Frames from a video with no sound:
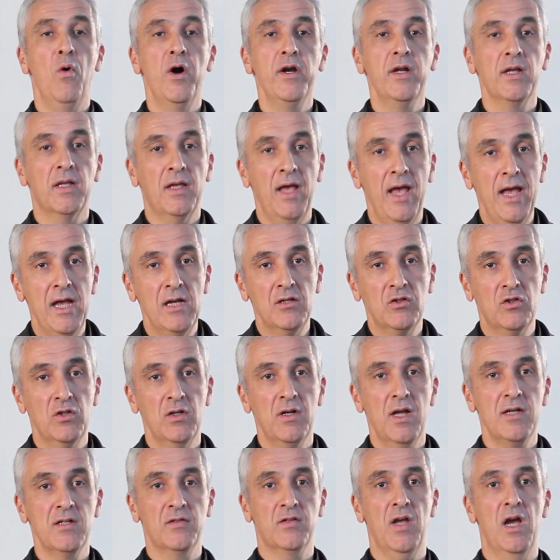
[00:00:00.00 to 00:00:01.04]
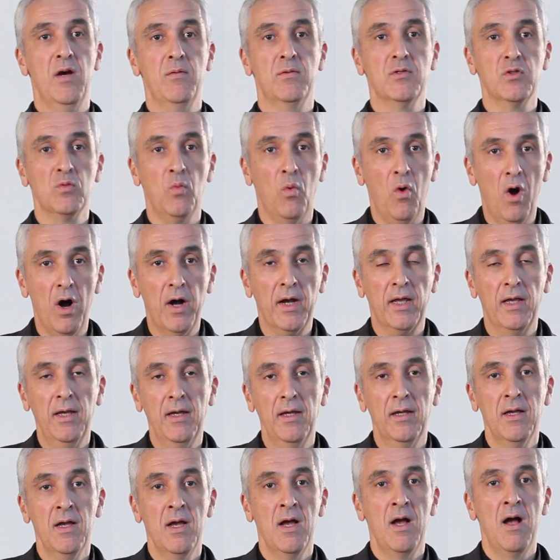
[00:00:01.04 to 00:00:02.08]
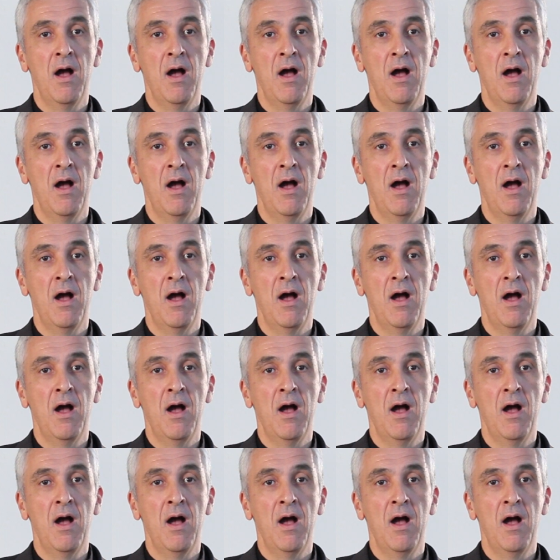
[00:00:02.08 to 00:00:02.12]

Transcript: one occasion, as I was walking,